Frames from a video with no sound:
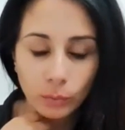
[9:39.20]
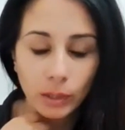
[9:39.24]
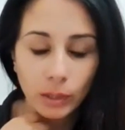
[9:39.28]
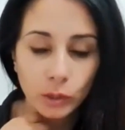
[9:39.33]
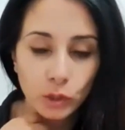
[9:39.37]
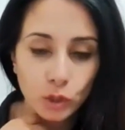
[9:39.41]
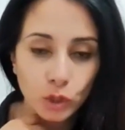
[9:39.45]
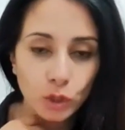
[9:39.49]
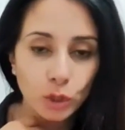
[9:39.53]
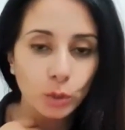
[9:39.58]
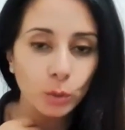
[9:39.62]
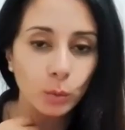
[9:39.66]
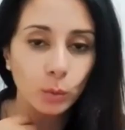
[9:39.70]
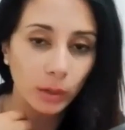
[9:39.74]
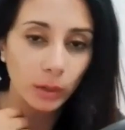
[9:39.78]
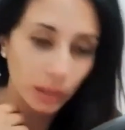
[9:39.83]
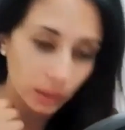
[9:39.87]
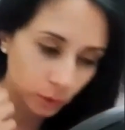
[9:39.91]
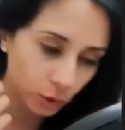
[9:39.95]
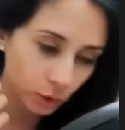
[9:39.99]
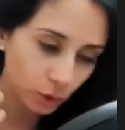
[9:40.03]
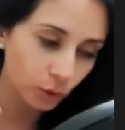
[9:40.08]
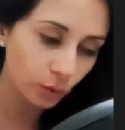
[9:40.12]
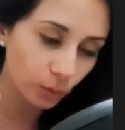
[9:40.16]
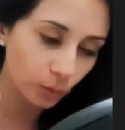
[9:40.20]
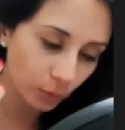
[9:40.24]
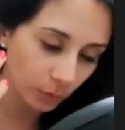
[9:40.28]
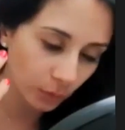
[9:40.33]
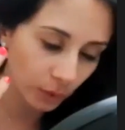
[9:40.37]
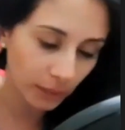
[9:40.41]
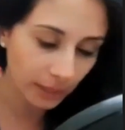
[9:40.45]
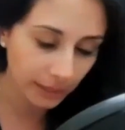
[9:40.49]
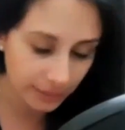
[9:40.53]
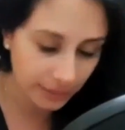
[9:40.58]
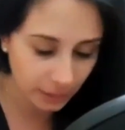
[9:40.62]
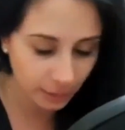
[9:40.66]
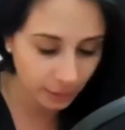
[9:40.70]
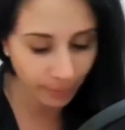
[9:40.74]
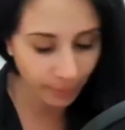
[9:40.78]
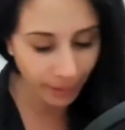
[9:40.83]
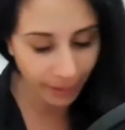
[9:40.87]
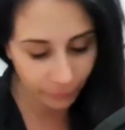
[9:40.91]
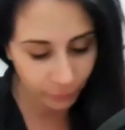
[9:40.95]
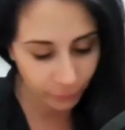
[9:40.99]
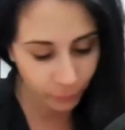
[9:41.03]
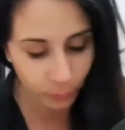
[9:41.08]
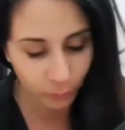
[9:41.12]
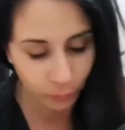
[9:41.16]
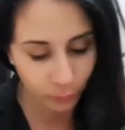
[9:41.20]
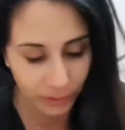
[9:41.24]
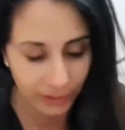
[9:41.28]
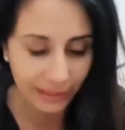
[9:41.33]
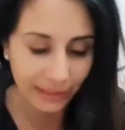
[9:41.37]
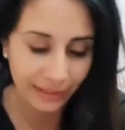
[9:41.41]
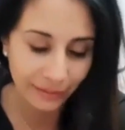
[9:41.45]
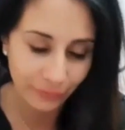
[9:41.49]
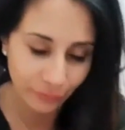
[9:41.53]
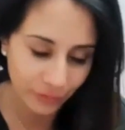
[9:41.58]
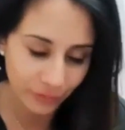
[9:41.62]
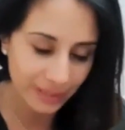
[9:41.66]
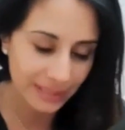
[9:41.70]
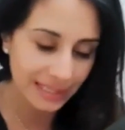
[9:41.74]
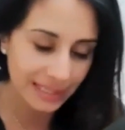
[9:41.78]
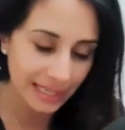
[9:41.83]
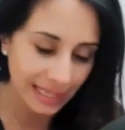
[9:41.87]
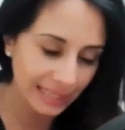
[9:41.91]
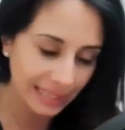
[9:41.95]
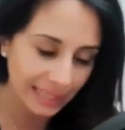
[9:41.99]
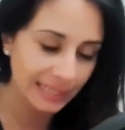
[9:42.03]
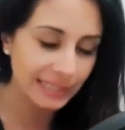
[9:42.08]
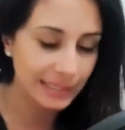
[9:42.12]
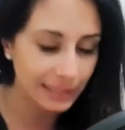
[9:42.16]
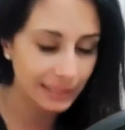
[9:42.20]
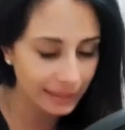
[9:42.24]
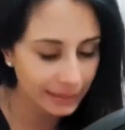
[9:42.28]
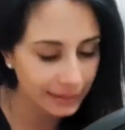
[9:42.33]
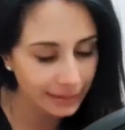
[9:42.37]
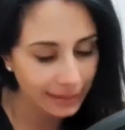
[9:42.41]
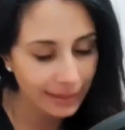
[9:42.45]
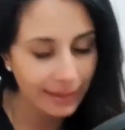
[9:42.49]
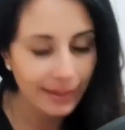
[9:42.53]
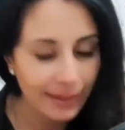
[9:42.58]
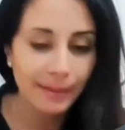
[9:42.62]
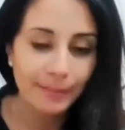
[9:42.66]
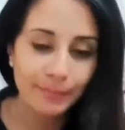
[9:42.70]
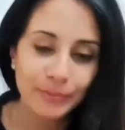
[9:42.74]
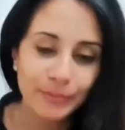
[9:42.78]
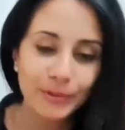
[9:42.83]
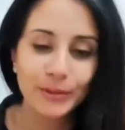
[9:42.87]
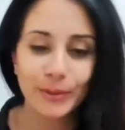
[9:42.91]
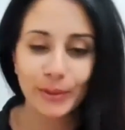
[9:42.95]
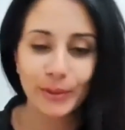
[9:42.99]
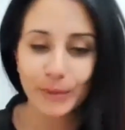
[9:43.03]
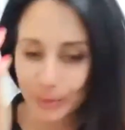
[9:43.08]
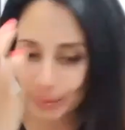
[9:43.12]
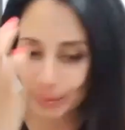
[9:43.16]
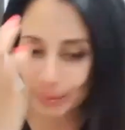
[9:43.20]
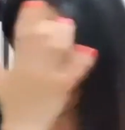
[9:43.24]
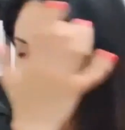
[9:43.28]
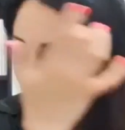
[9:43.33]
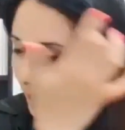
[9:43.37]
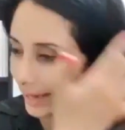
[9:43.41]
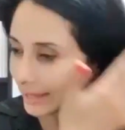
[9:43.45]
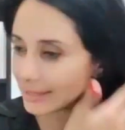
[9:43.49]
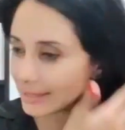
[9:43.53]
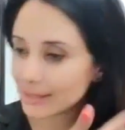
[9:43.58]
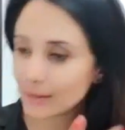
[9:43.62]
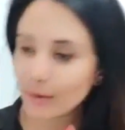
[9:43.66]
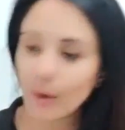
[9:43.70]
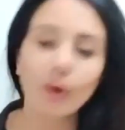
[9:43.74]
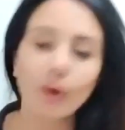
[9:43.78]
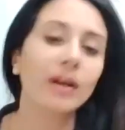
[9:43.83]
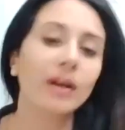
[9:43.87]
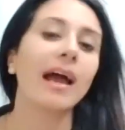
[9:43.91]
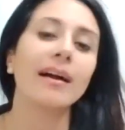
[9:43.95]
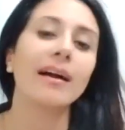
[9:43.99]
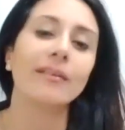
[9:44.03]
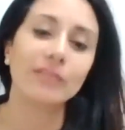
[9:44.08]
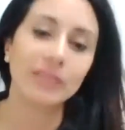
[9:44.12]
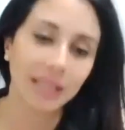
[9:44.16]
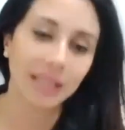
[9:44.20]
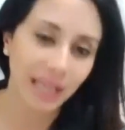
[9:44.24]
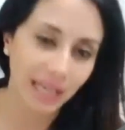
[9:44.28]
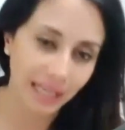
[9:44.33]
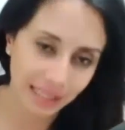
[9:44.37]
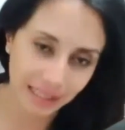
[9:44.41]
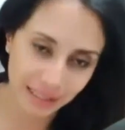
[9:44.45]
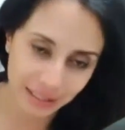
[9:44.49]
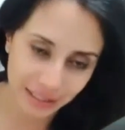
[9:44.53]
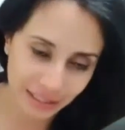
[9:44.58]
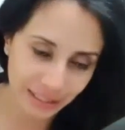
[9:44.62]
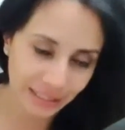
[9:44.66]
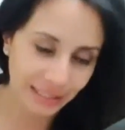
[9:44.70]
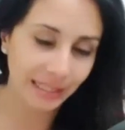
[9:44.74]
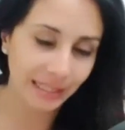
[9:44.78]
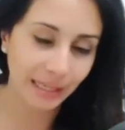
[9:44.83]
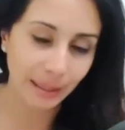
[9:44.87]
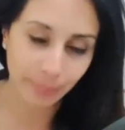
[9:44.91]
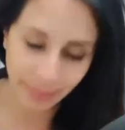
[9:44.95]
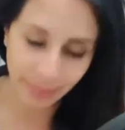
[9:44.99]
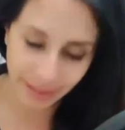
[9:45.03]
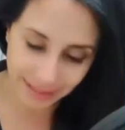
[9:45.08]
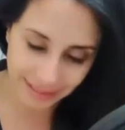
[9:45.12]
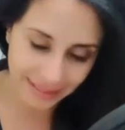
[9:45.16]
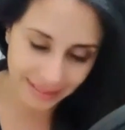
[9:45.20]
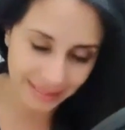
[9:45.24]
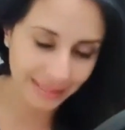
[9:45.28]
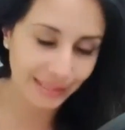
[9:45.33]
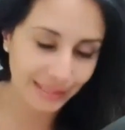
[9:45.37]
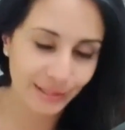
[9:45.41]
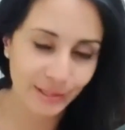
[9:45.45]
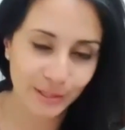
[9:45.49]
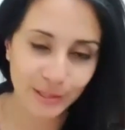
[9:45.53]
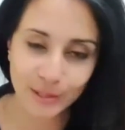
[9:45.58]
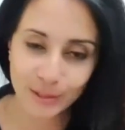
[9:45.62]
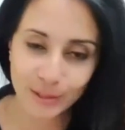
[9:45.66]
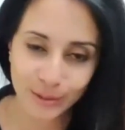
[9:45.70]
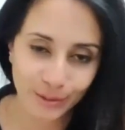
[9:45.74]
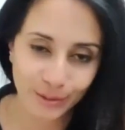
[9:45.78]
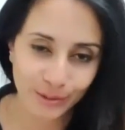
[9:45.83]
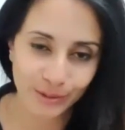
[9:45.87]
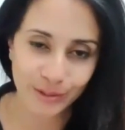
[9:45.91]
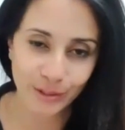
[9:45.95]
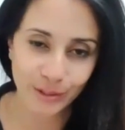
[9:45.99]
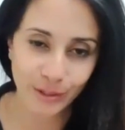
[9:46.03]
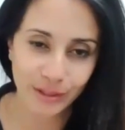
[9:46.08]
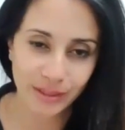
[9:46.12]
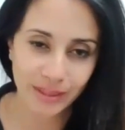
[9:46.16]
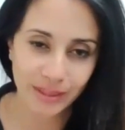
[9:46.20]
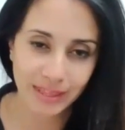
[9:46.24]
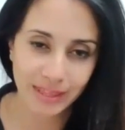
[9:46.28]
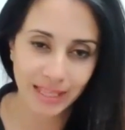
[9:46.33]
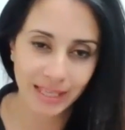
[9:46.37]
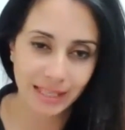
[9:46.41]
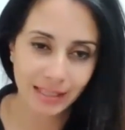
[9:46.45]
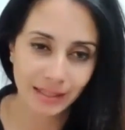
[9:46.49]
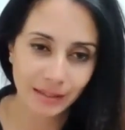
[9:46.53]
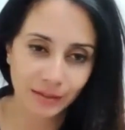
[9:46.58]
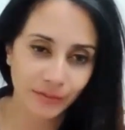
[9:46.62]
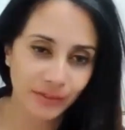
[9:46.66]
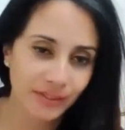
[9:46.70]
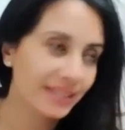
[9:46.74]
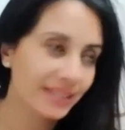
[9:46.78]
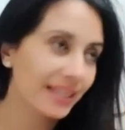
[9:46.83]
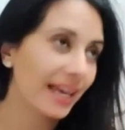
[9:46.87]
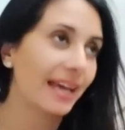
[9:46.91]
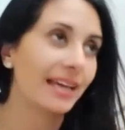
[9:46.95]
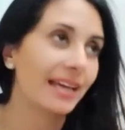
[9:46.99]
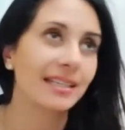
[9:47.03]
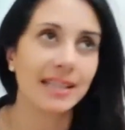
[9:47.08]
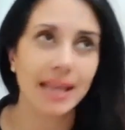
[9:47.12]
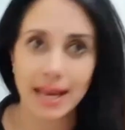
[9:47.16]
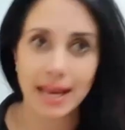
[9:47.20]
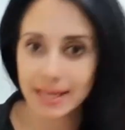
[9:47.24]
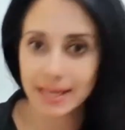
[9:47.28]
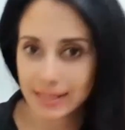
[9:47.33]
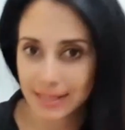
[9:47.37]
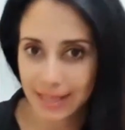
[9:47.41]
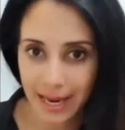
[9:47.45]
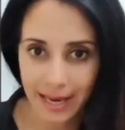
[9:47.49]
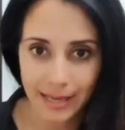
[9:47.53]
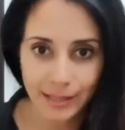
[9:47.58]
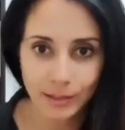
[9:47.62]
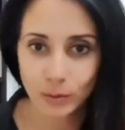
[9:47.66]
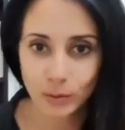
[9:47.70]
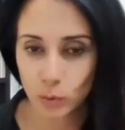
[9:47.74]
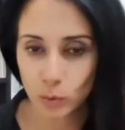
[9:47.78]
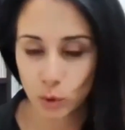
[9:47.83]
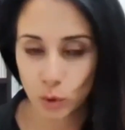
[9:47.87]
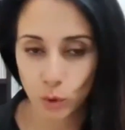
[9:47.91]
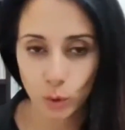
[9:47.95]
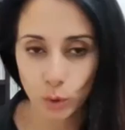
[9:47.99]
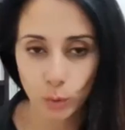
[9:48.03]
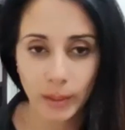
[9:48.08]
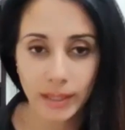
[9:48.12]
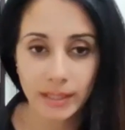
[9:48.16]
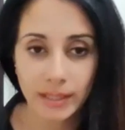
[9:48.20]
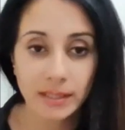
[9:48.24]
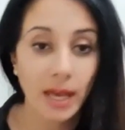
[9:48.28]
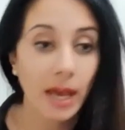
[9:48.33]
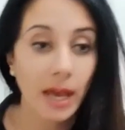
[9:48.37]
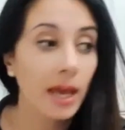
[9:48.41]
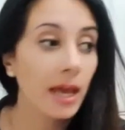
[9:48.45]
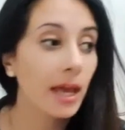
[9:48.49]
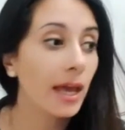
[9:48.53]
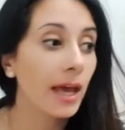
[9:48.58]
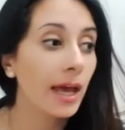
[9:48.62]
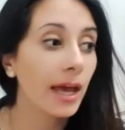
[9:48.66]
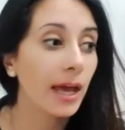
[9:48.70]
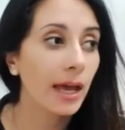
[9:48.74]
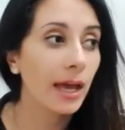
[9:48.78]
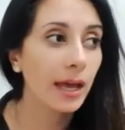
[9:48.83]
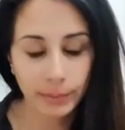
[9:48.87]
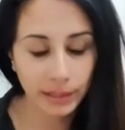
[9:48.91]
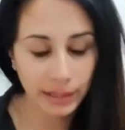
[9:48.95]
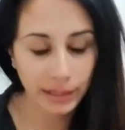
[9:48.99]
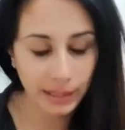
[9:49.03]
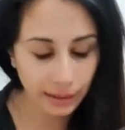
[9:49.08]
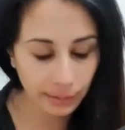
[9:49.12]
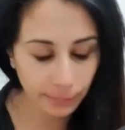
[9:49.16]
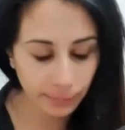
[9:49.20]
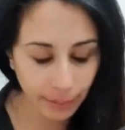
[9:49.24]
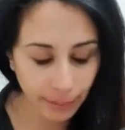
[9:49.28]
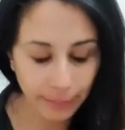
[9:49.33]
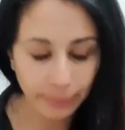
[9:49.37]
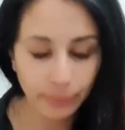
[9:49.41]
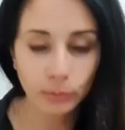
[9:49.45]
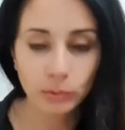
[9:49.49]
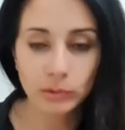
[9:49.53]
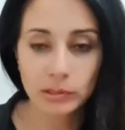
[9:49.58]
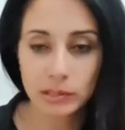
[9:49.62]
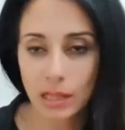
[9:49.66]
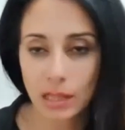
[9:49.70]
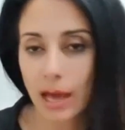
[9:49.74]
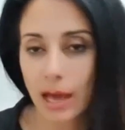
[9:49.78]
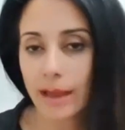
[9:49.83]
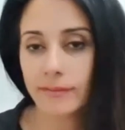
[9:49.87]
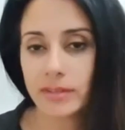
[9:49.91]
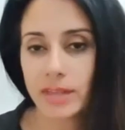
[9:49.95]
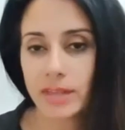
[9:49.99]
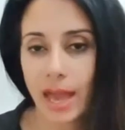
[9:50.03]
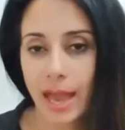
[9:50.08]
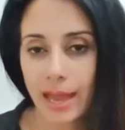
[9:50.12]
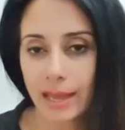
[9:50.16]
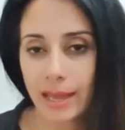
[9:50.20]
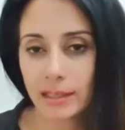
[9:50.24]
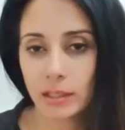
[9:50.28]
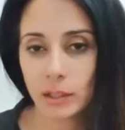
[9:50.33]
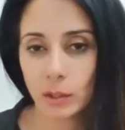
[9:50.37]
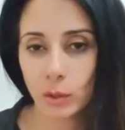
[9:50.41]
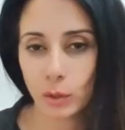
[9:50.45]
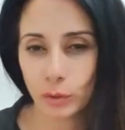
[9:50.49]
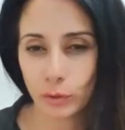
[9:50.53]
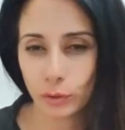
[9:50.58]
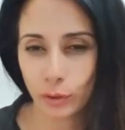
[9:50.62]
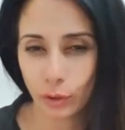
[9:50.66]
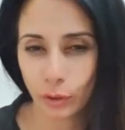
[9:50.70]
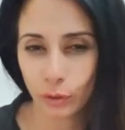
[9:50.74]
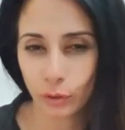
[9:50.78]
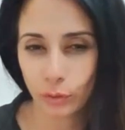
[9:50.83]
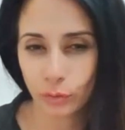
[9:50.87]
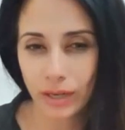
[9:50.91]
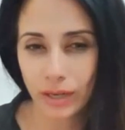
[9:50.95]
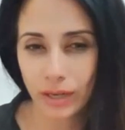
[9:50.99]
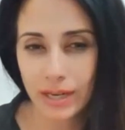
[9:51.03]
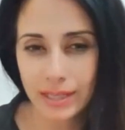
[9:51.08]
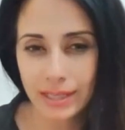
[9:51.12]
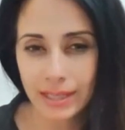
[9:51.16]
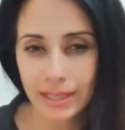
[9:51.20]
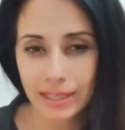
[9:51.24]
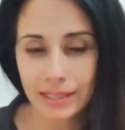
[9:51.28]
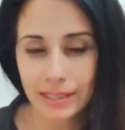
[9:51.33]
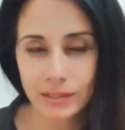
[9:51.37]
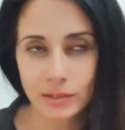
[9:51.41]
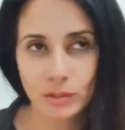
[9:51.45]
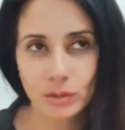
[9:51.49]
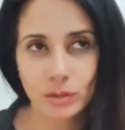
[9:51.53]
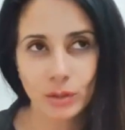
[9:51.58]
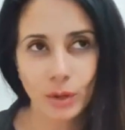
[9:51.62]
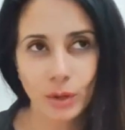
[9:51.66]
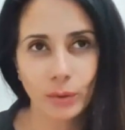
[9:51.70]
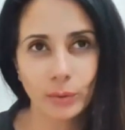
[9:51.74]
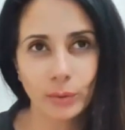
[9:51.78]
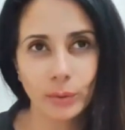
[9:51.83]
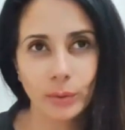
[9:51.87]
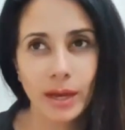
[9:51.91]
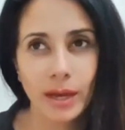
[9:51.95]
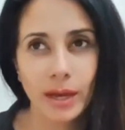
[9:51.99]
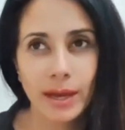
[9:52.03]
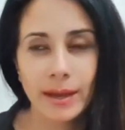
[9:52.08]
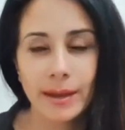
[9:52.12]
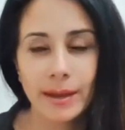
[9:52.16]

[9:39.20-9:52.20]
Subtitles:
a chew, yes, you might feel really fatigued and, you might not have the energy and capacity to do certain things for, say, 10 days or 2 weeks. I mean, people's lives are hanging on the thread here. So